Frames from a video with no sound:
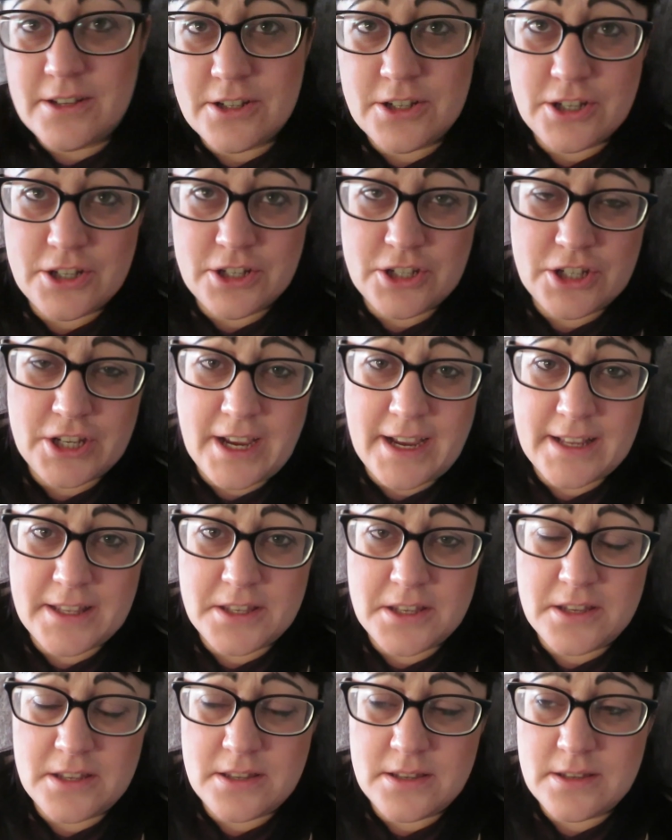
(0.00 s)
She's
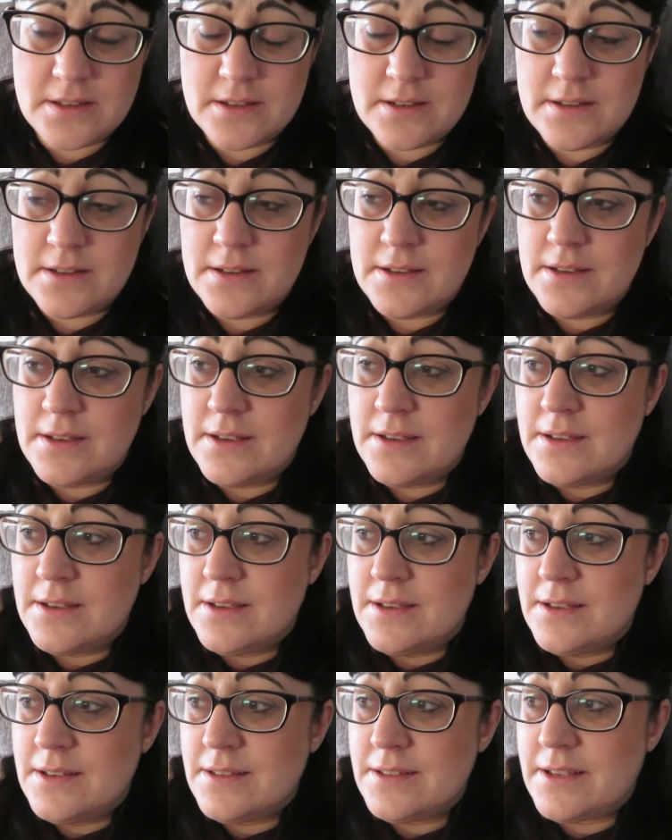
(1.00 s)
shattered.
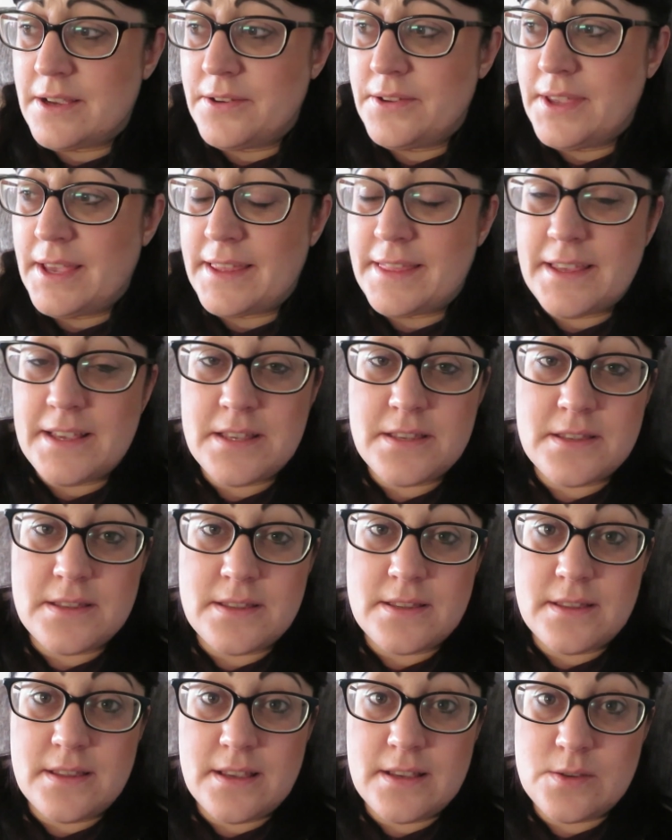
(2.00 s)
So yeah, this,
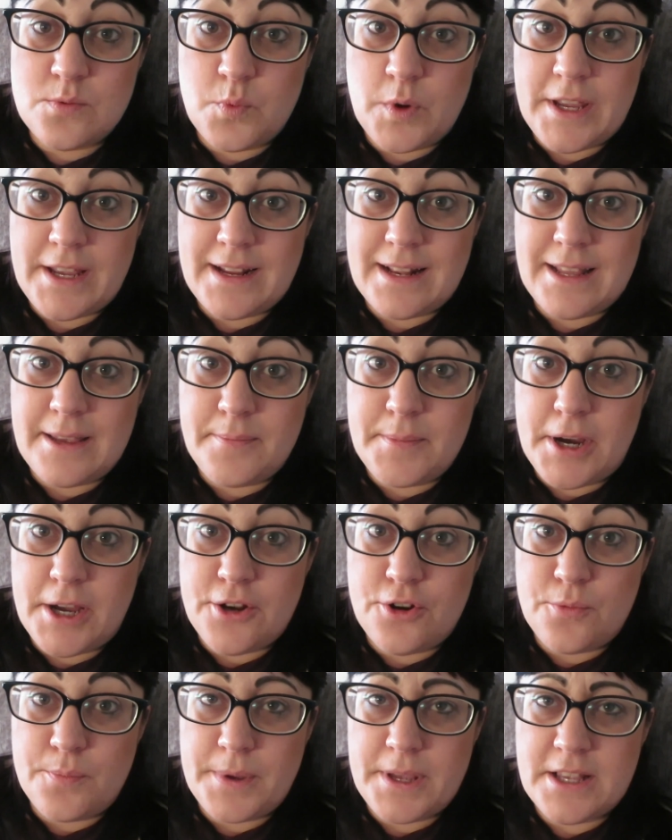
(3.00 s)
this weekly
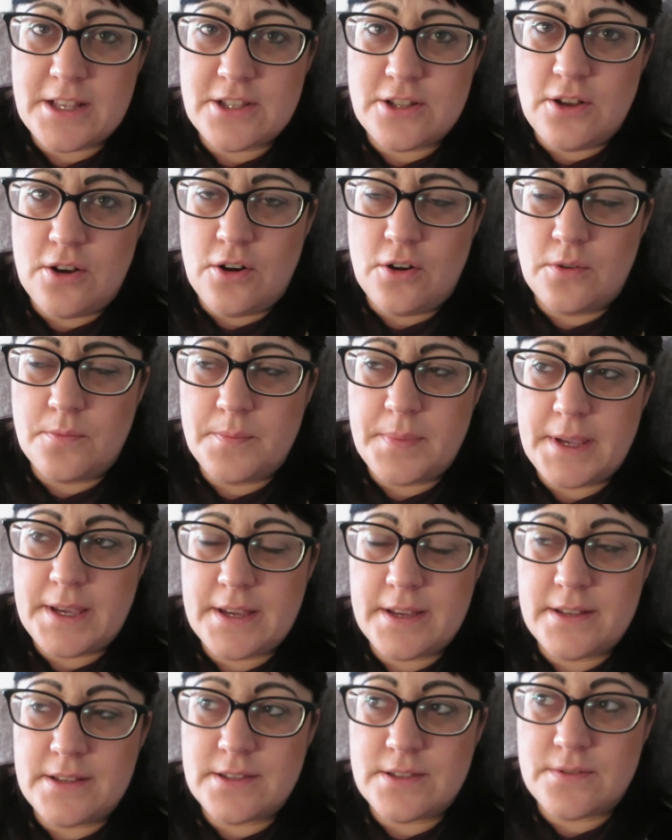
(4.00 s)
might not be as long
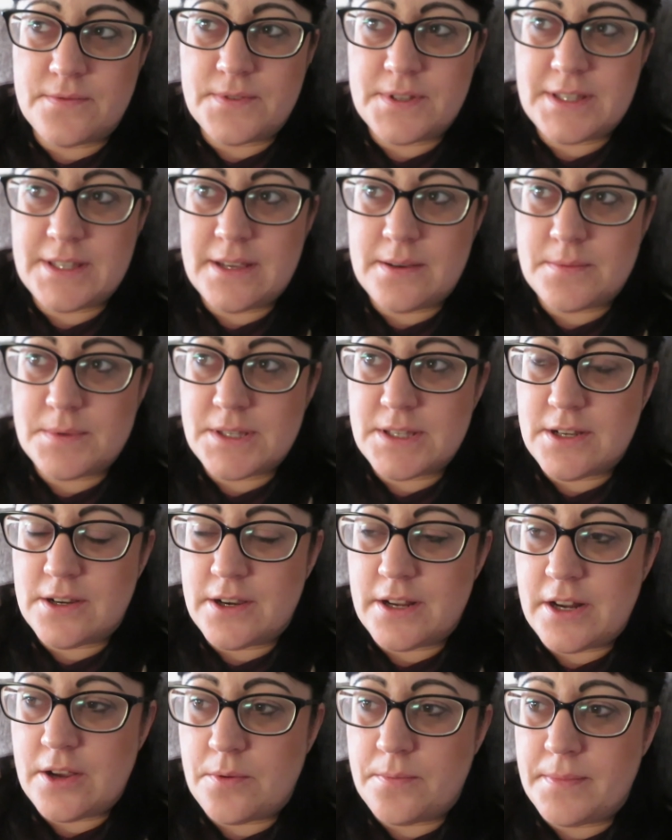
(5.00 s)
because obviously I'm
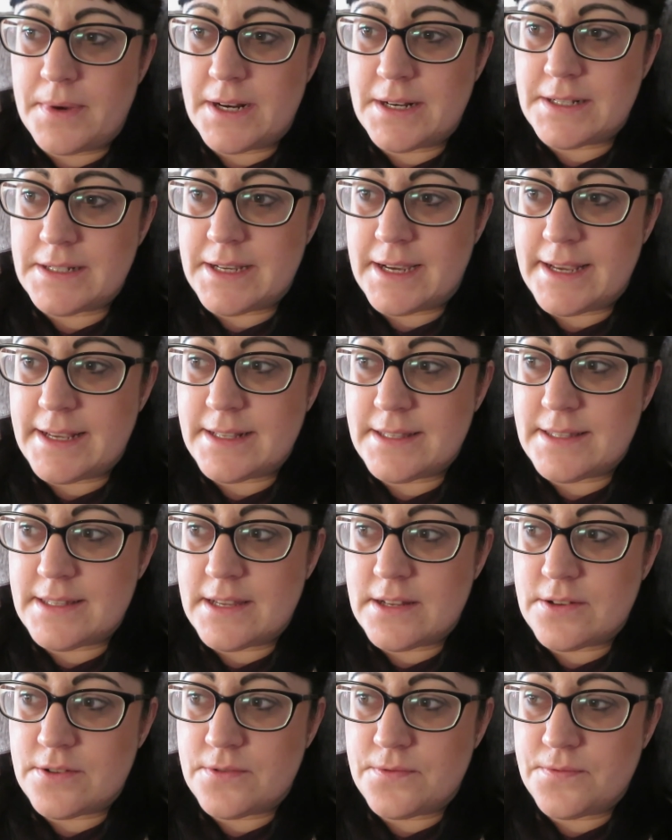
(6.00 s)
starting it on Monday
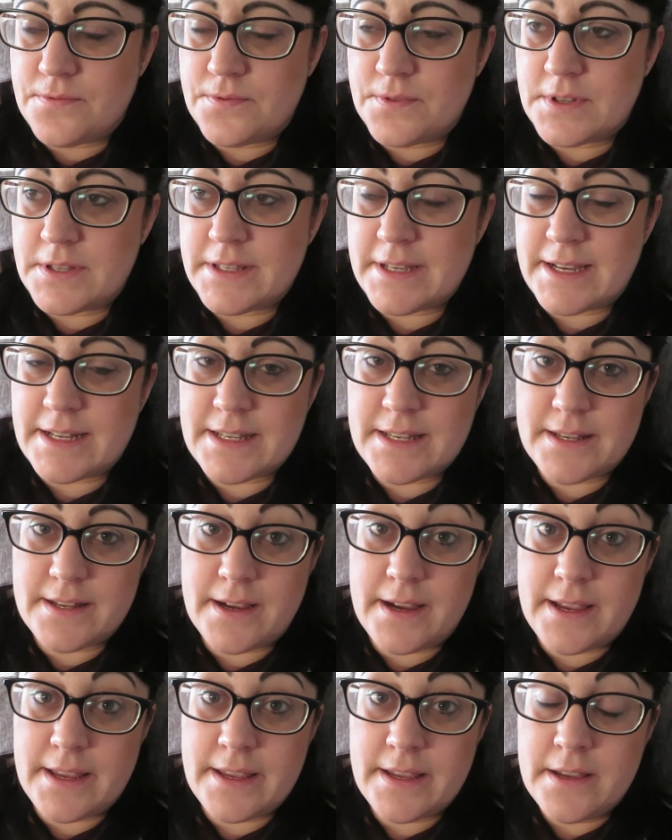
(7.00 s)
instead of
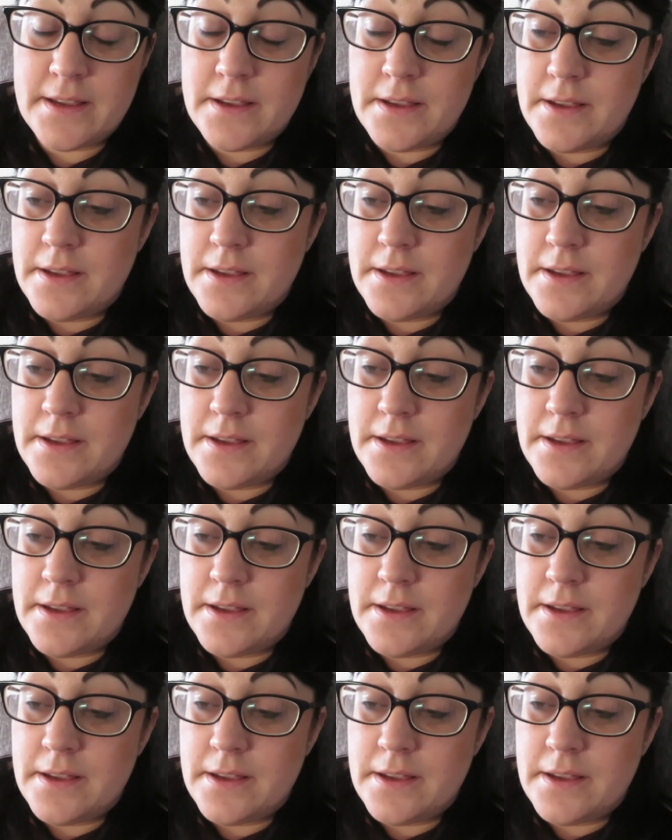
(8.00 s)
Saturday.